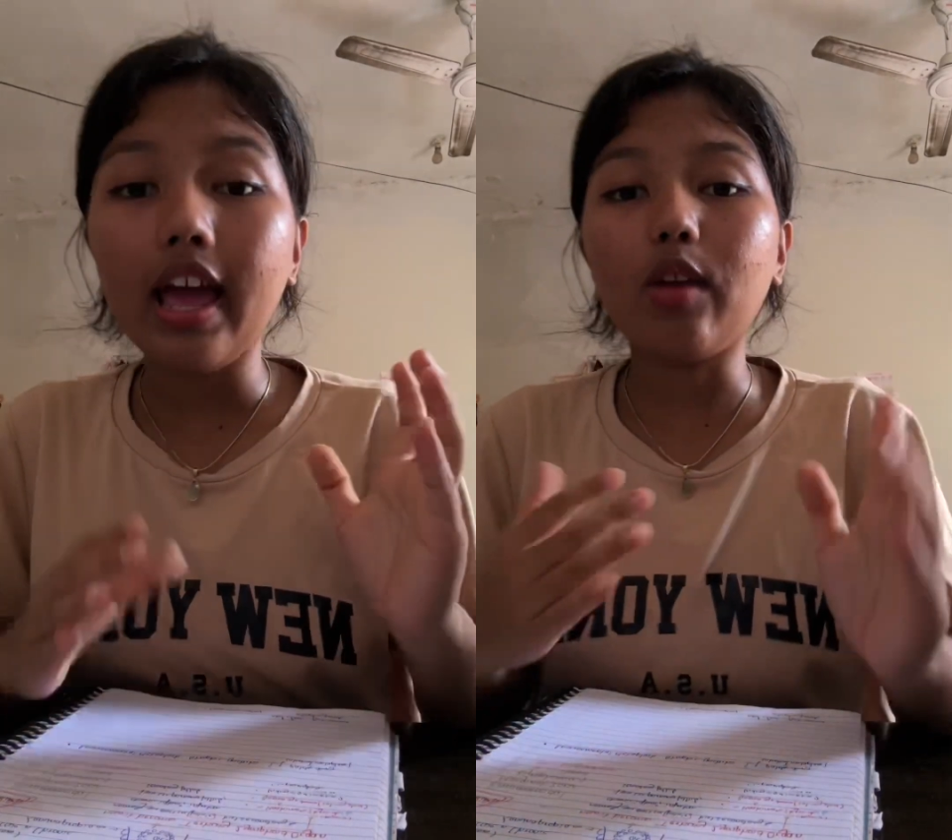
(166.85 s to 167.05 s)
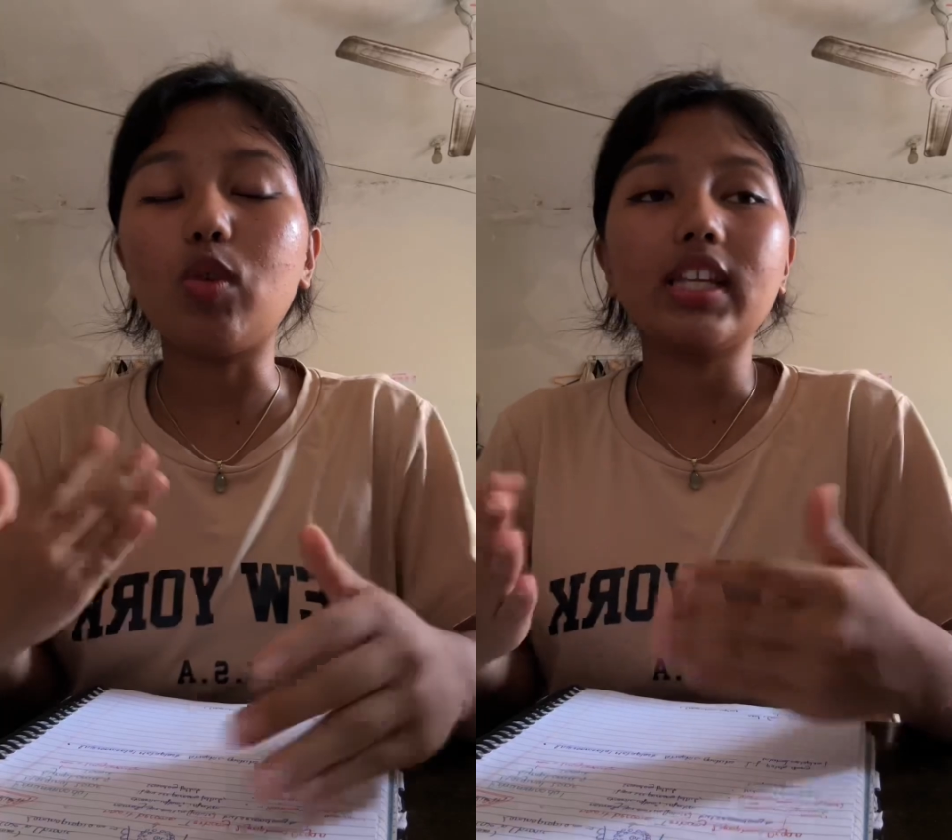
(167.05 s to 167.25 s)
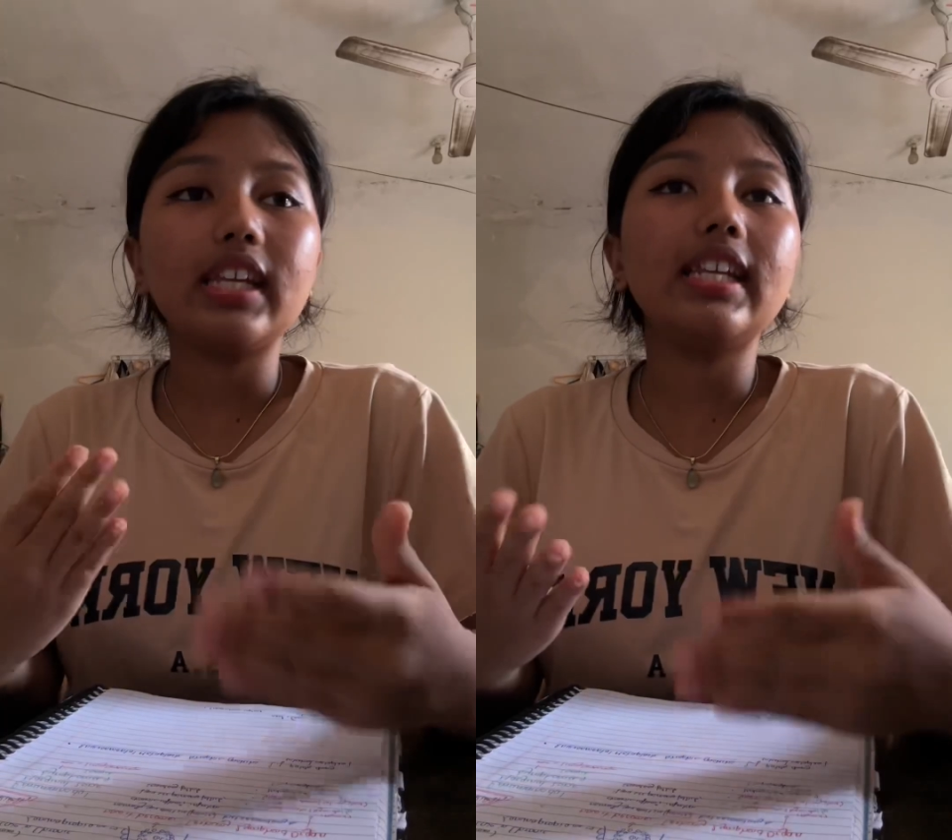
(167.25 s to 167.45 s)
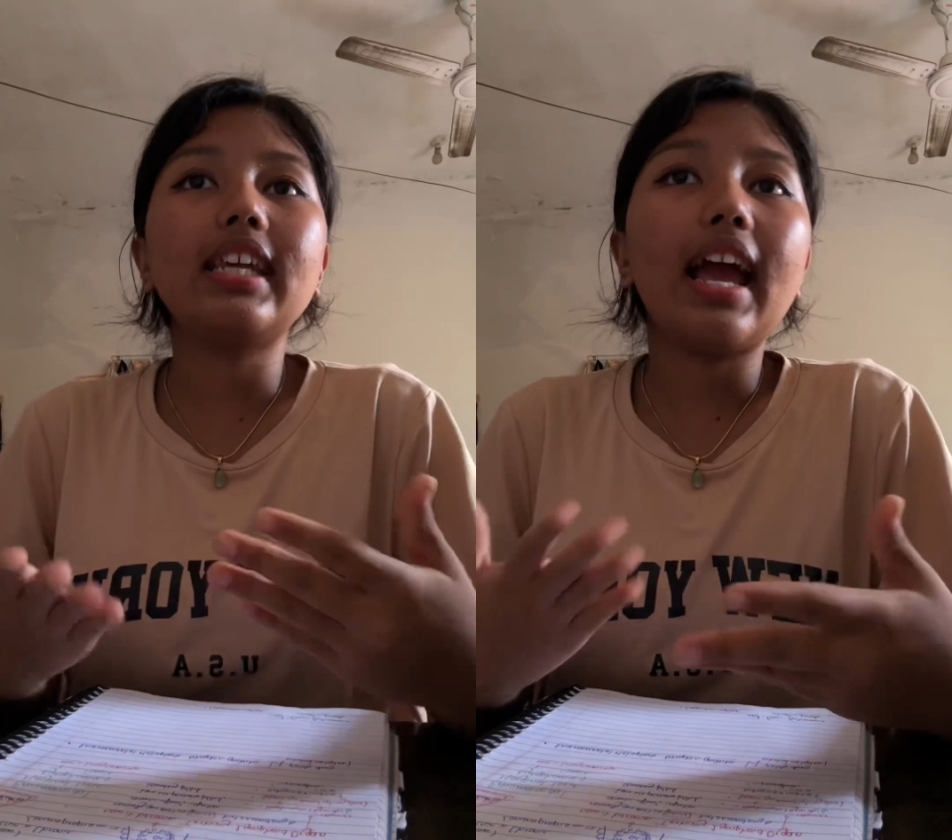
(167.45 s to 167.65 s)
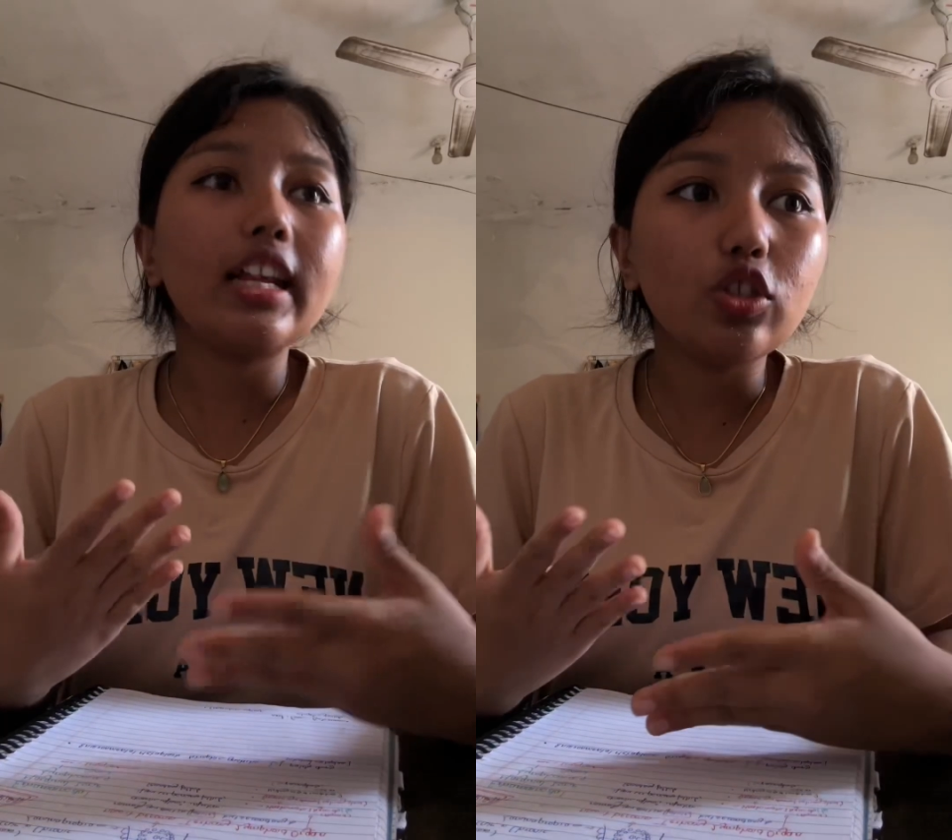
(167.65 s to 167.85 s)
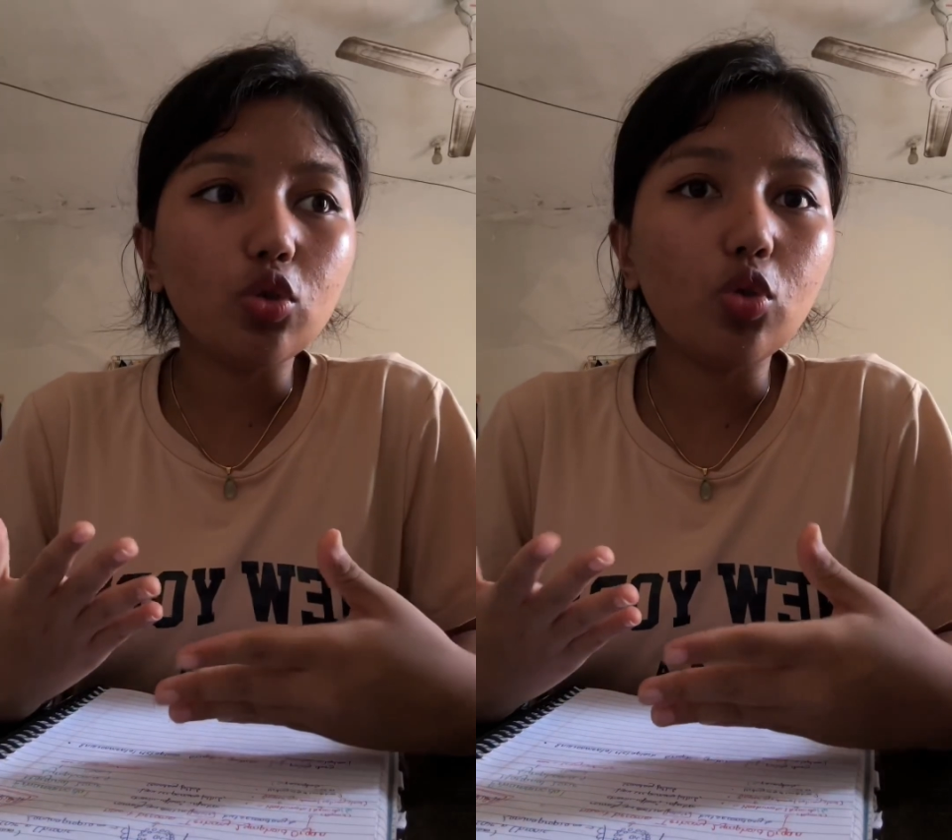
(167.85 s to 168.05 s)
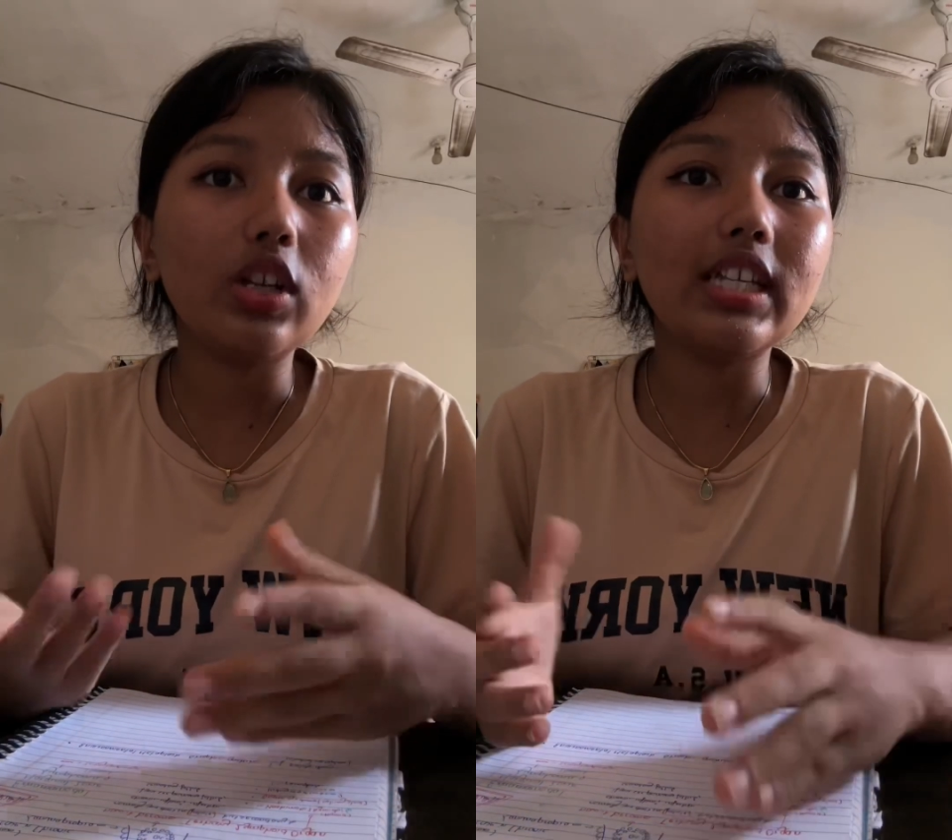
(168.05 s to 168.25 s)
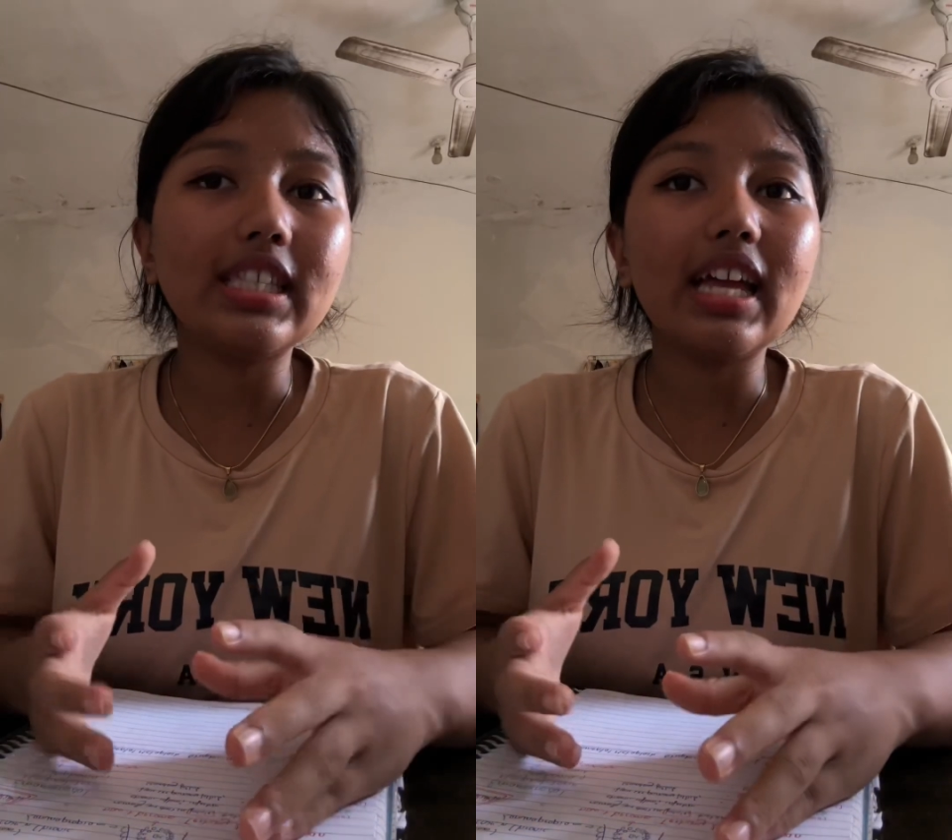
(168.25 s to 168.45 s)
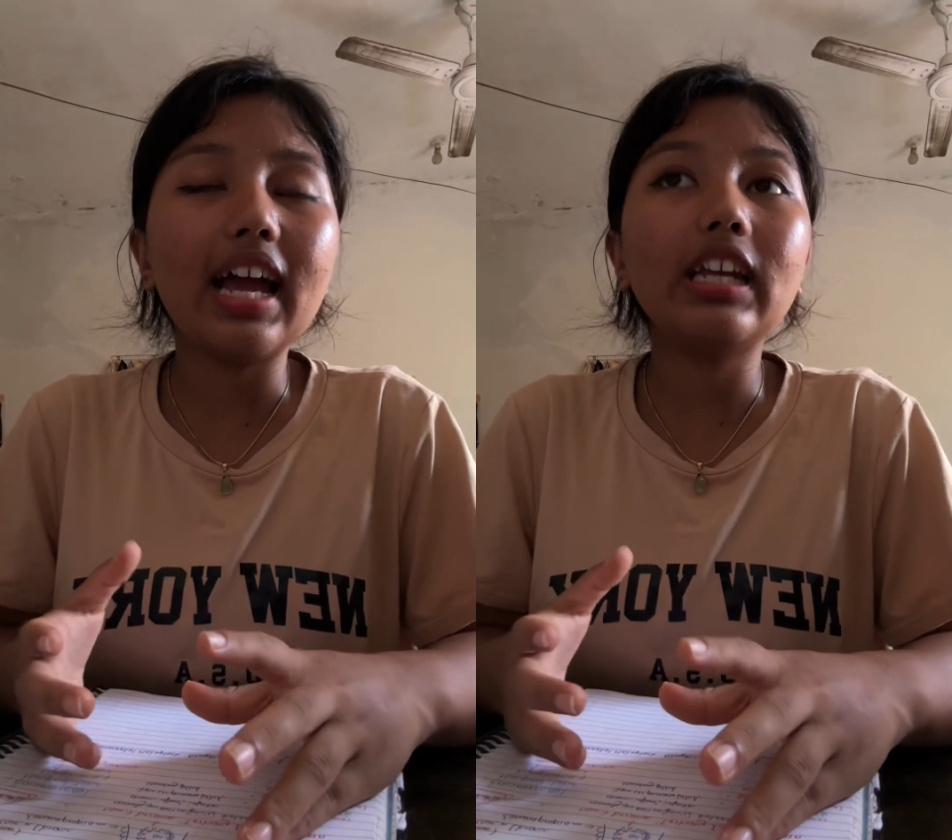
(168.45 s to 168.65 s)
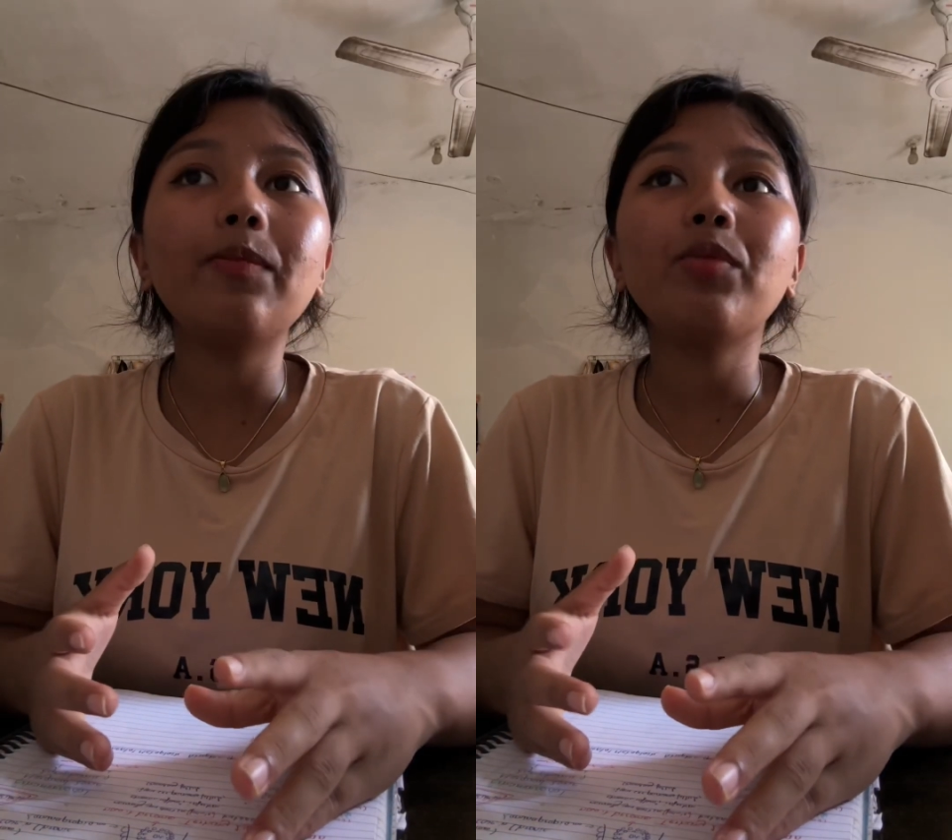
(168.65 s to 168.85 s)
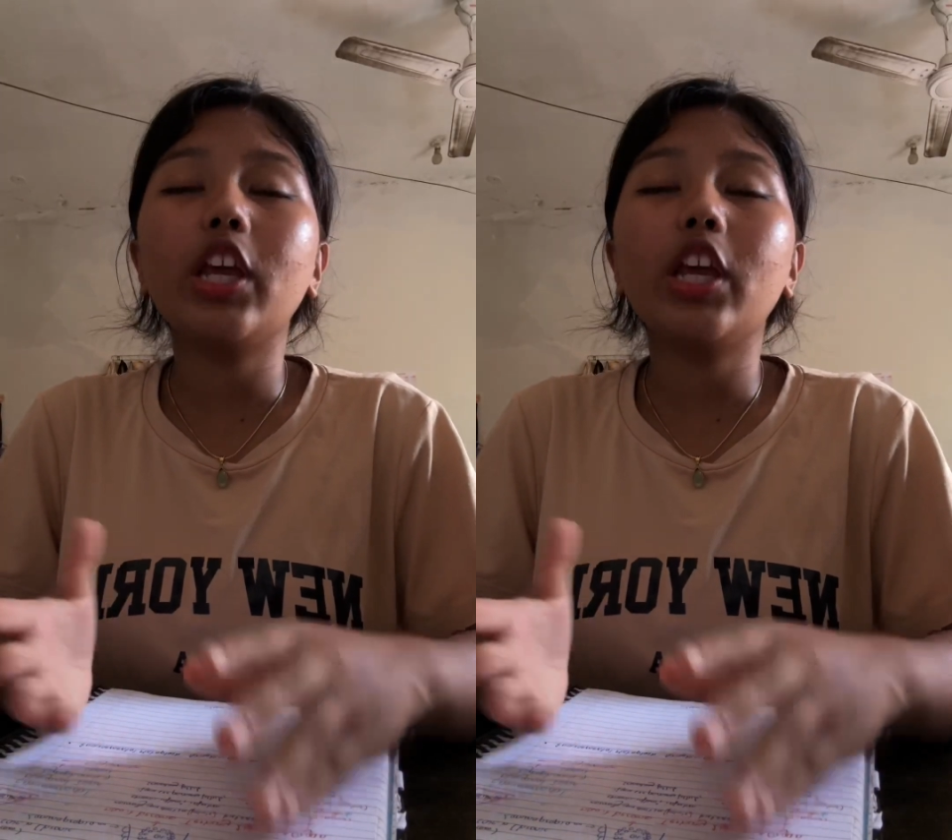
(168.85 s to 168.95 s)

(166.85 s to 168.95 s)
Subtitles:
and what it can do is that